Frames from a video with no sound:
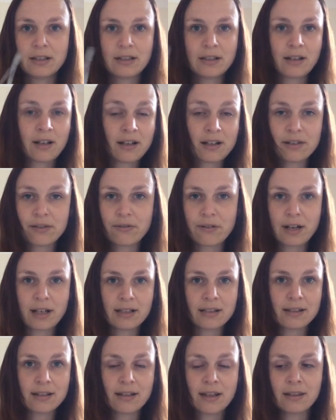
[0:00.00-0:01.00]
cut your
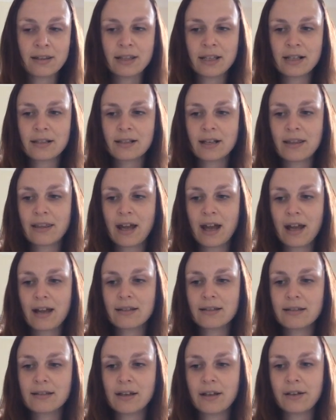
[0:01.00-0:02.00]
threads and things like
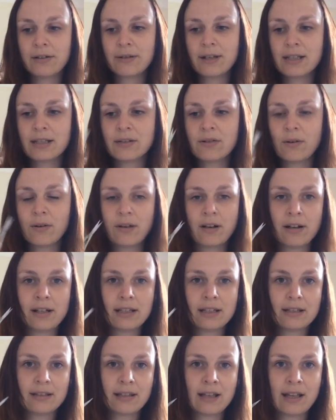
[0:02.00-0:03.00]
that. So it's not
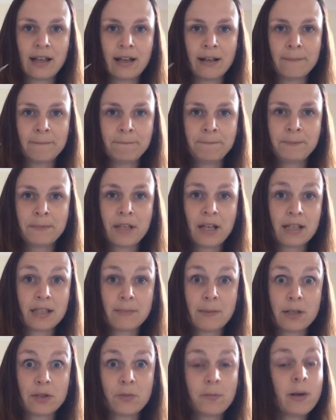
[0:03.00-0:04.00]
like they're a
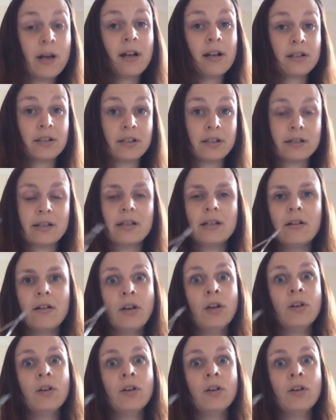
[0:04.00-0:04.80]
special purchase that you'll